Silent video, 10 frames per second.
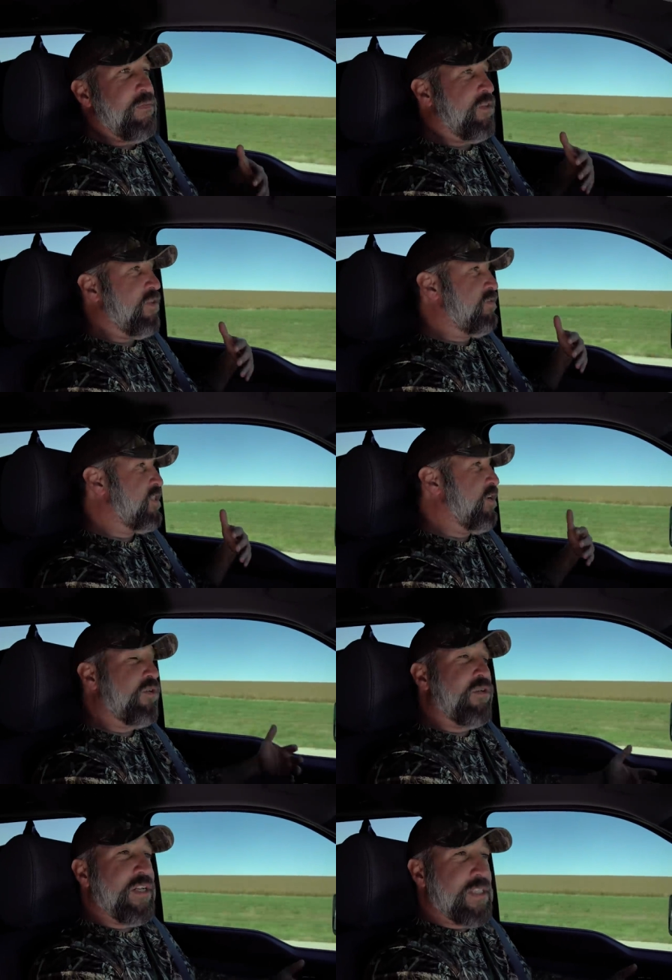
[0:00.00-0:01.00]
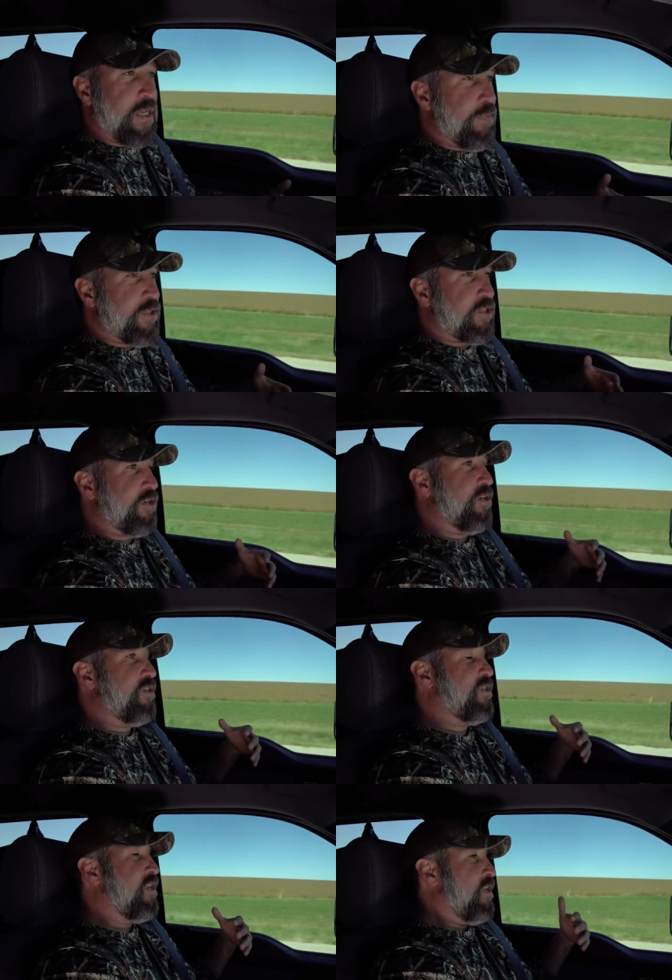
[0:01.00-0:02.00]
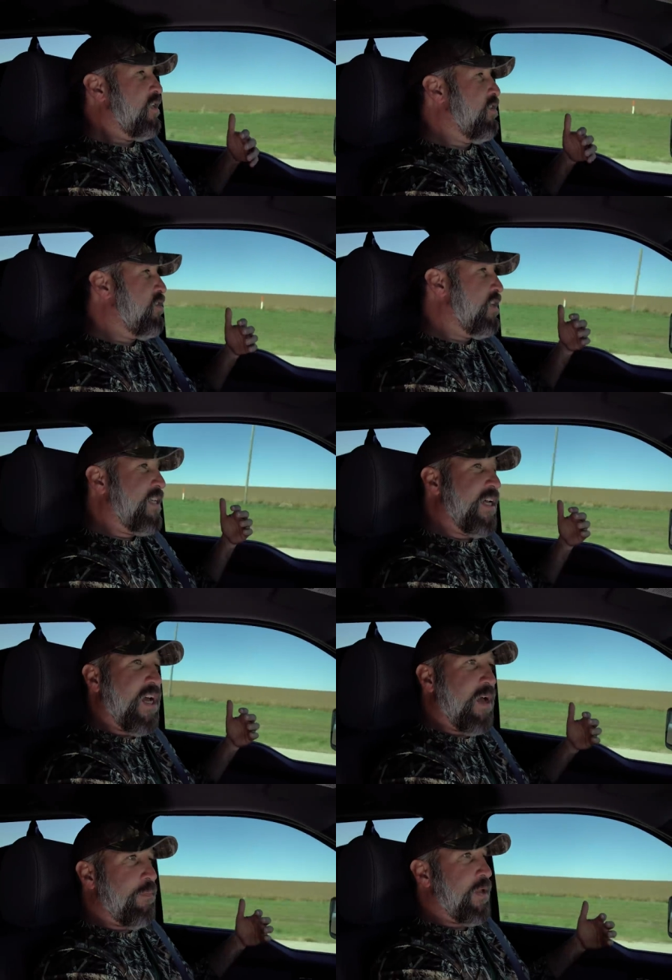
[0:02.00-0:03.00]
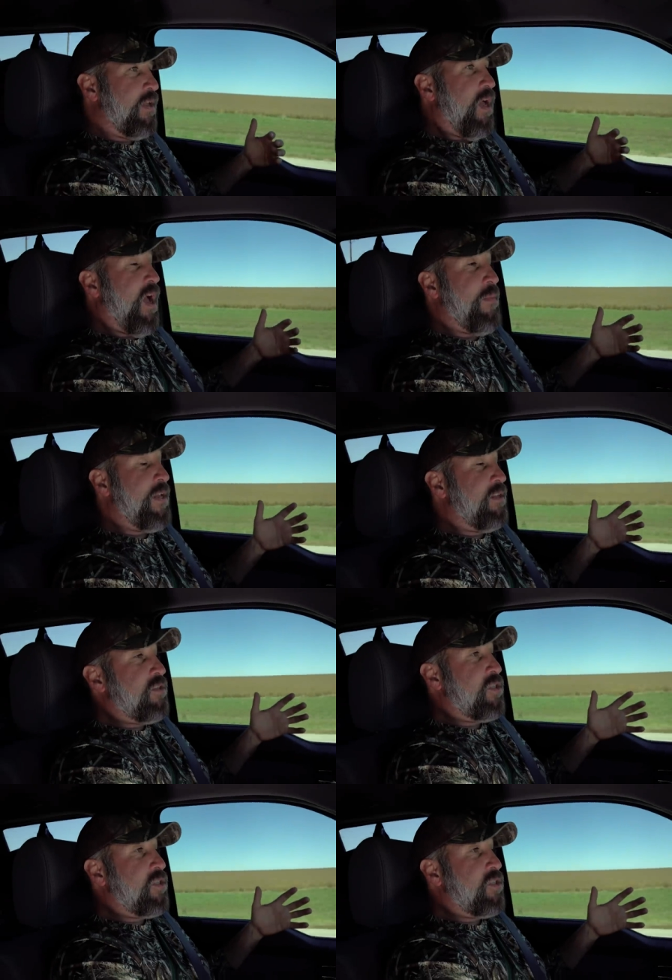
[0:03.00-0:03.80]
the 0 degree temperatures. You know, you get up at, I mean,